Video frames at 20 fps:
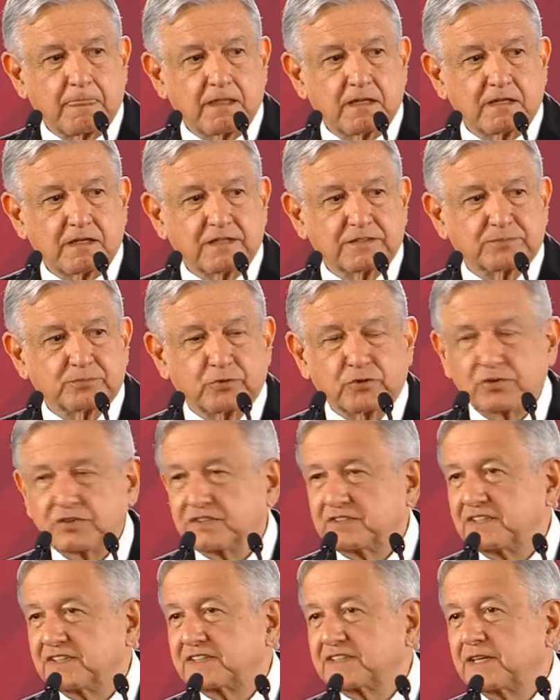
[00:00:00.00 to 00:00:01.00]
And
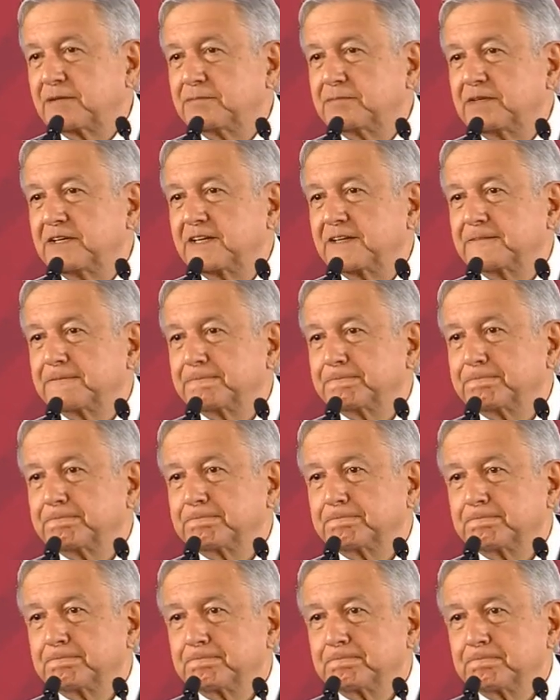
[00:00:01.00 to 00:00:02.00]
I can
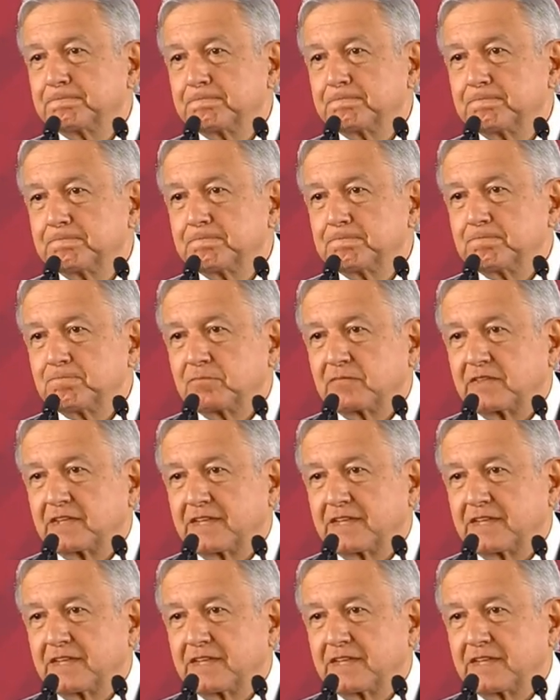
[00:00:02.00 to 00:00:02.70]
also say